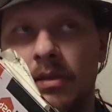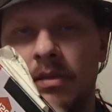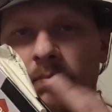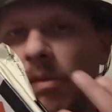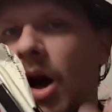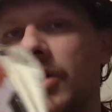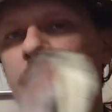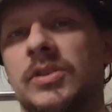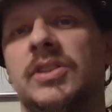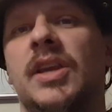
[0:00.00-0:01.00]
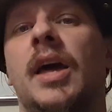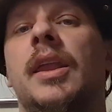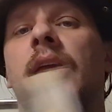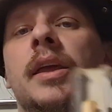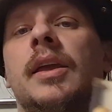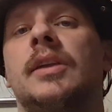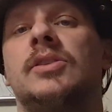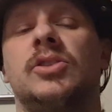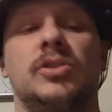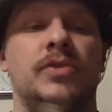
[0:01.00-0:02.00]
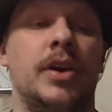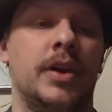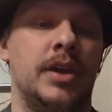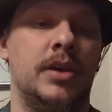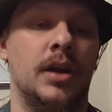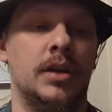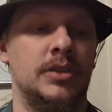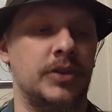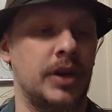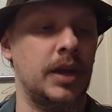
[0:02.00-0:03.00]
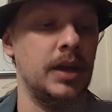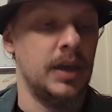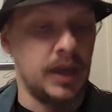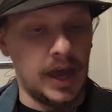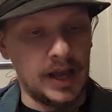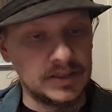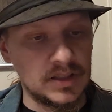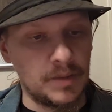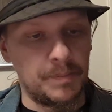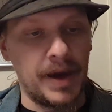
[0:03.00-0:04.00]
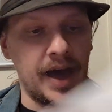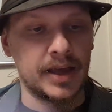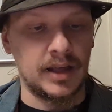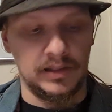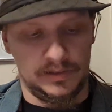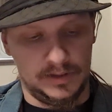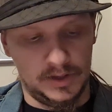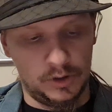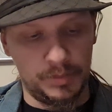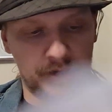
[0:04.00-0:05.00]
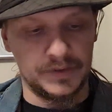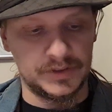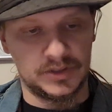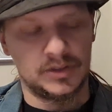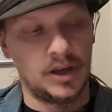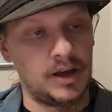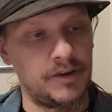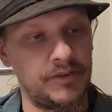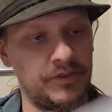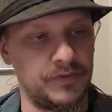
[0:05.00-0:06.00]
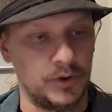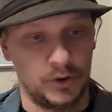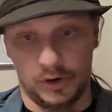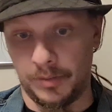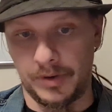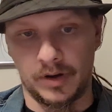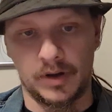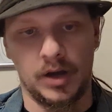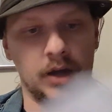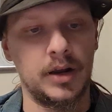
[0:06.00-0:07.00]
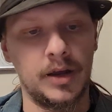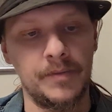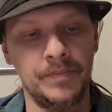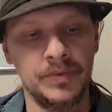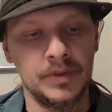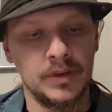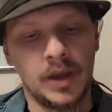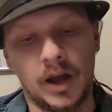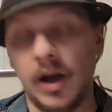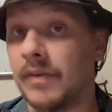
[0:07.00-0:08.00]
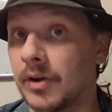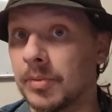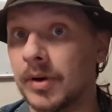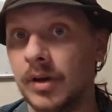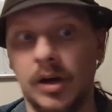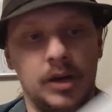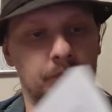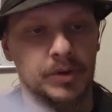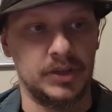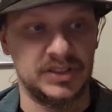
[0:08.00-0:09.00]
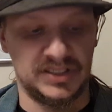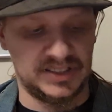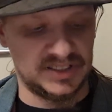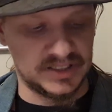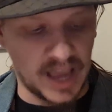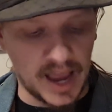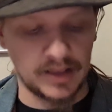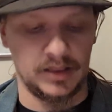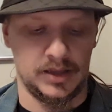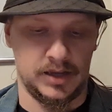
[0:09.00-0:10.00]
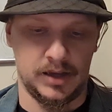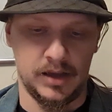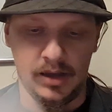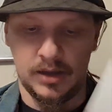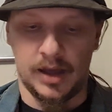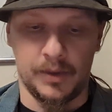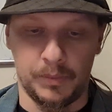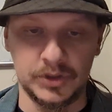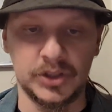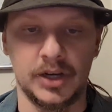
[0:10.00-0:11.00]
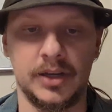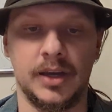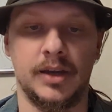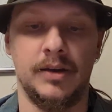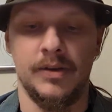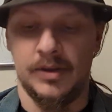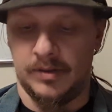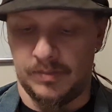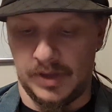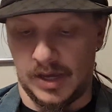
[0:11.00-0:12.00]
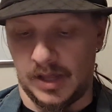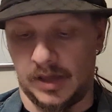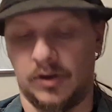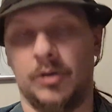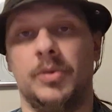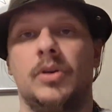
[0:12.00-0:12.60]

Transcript: modern setting. It's just very guns. It has in the back a little bit of stuff for Urban Arcana. I don't have the Urban Arcana book, sadly. I wish I did. But yeah, like Urban